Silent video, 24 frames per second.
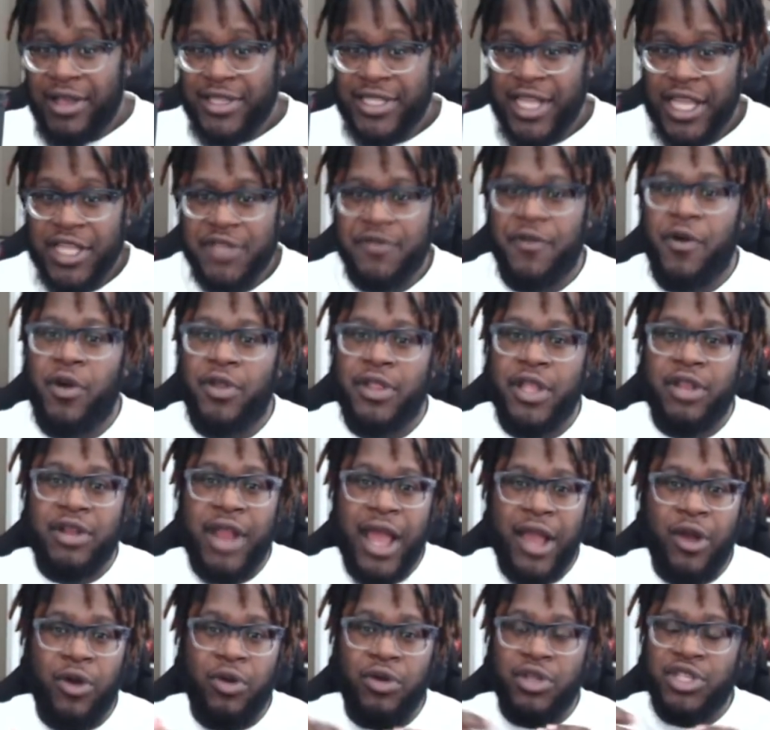State's fault. They're
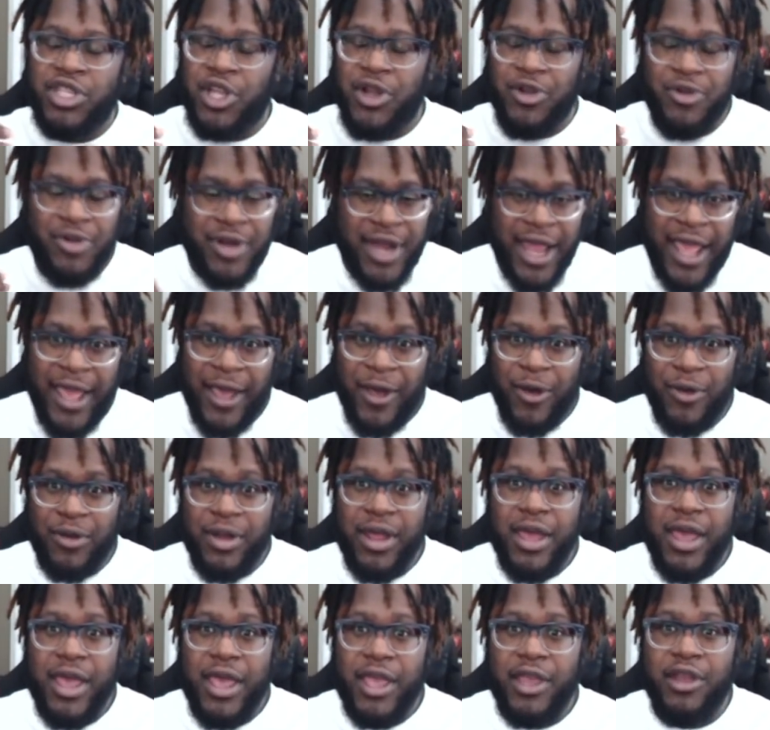not going to turn down,
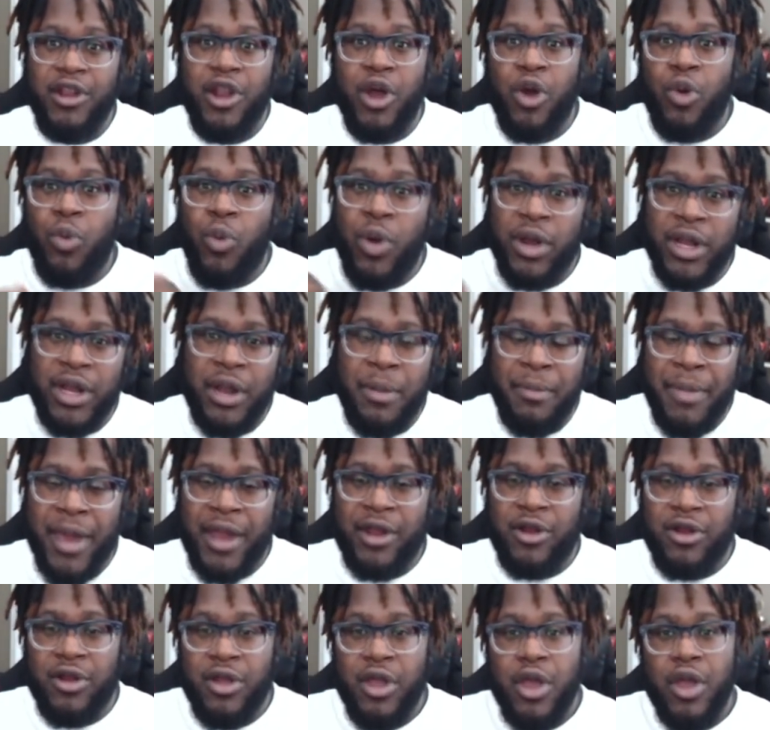you know, one of the
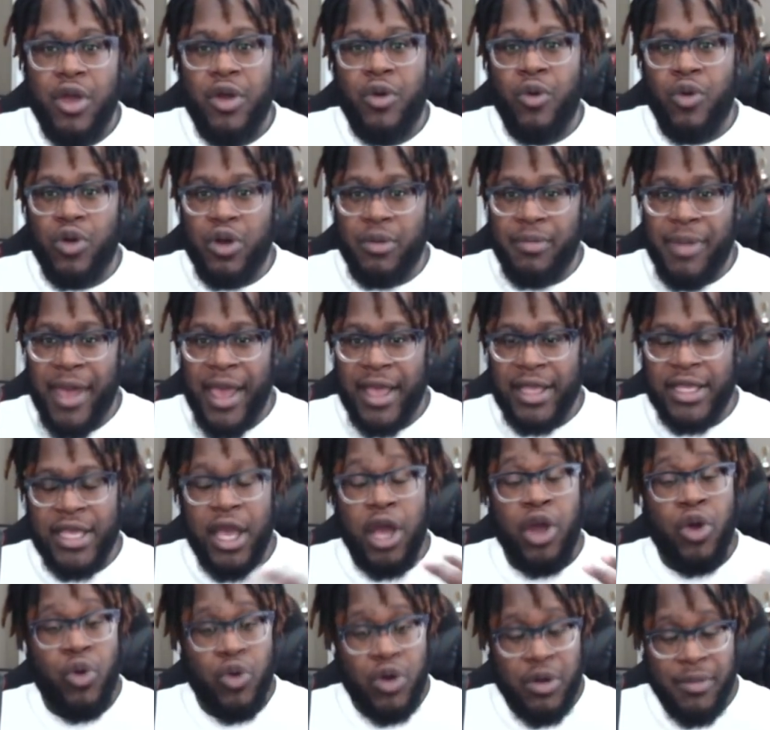better quarterback,
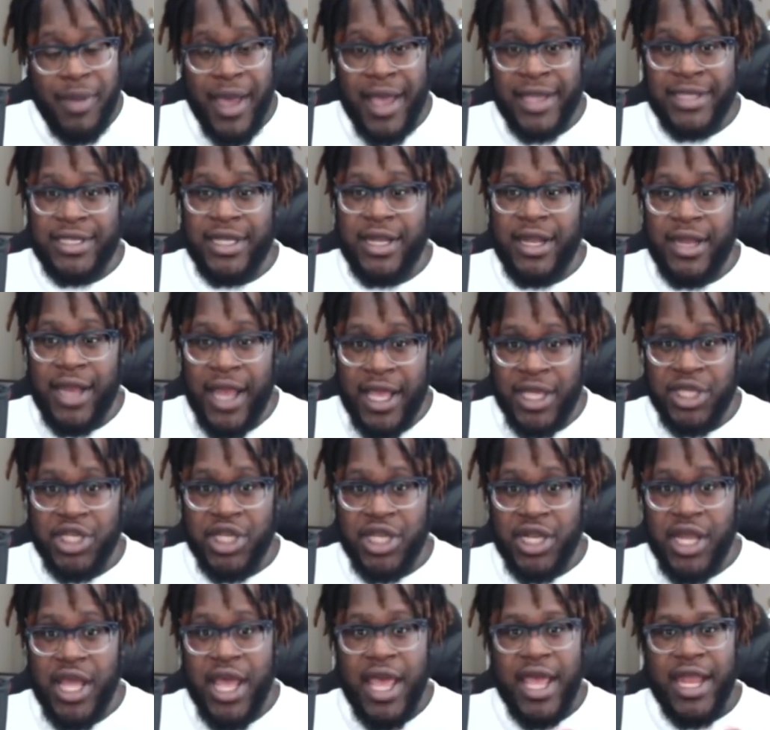young quarterbacks in the
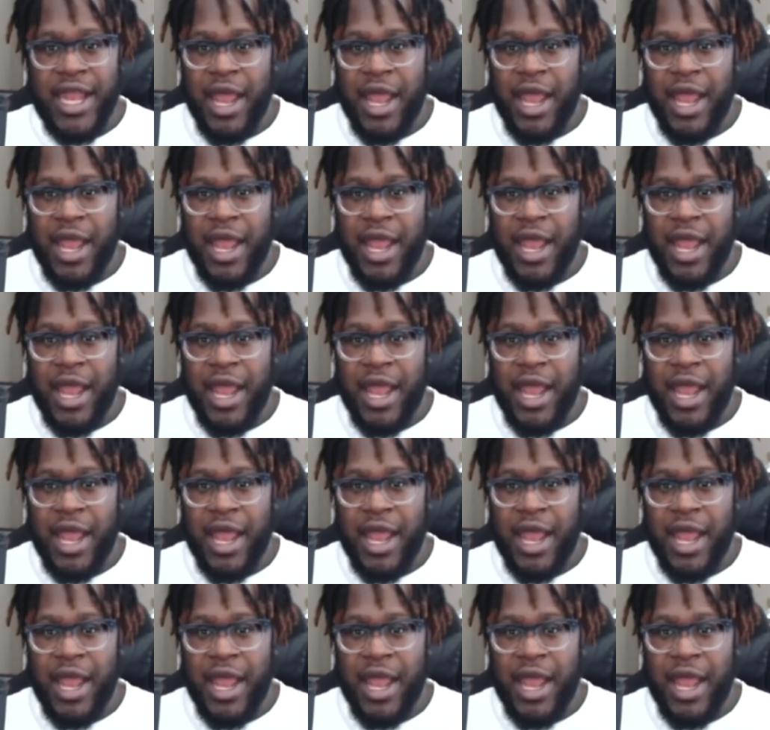nation.